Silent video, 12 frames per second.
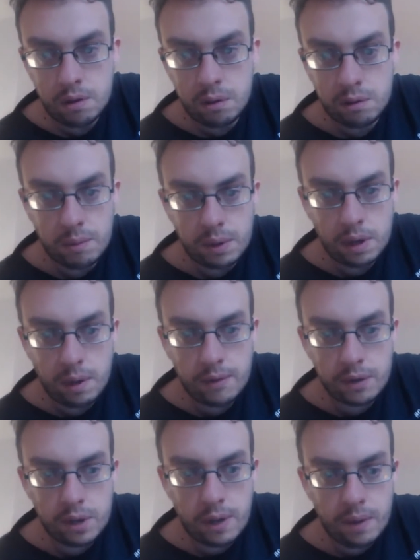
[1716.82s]
Someone gone
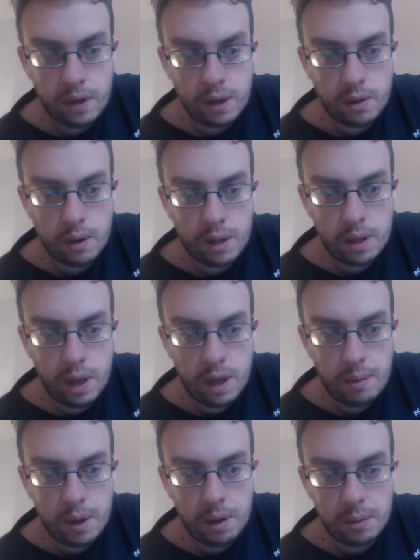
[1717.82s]
for £17
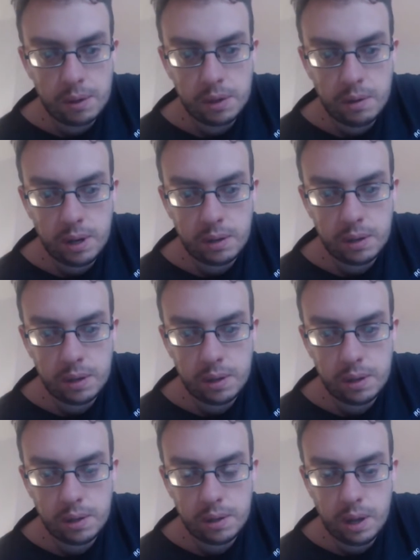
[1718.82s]
there, but I'm assuming that's on the
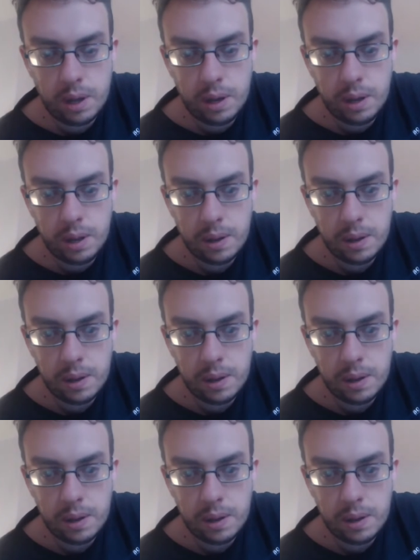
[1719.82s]
design.